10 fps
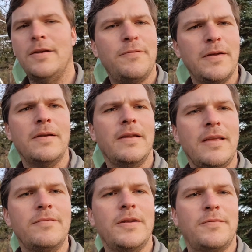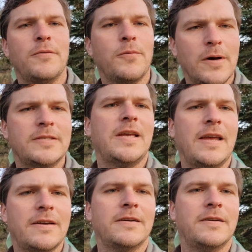if it was
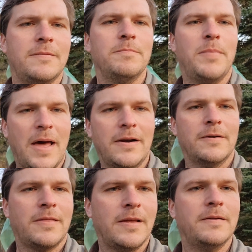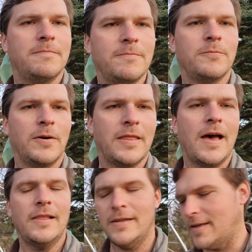anchored better than with
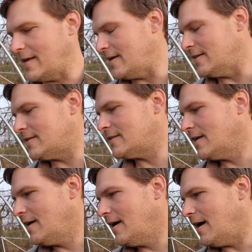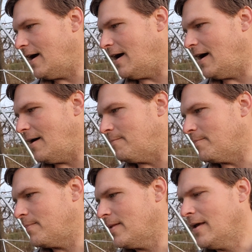Allen keys,
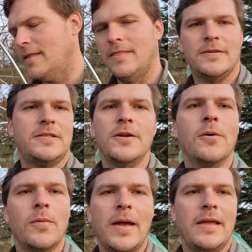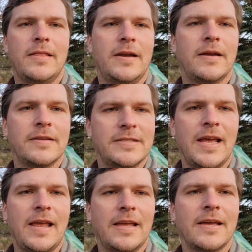there's no way that it could
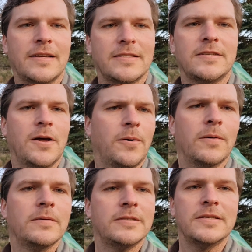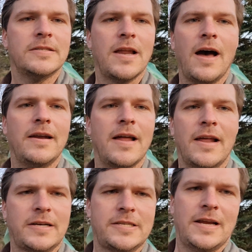take a snow. Just
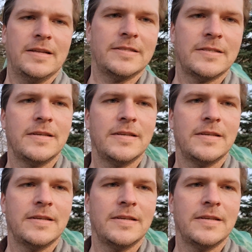not a chance.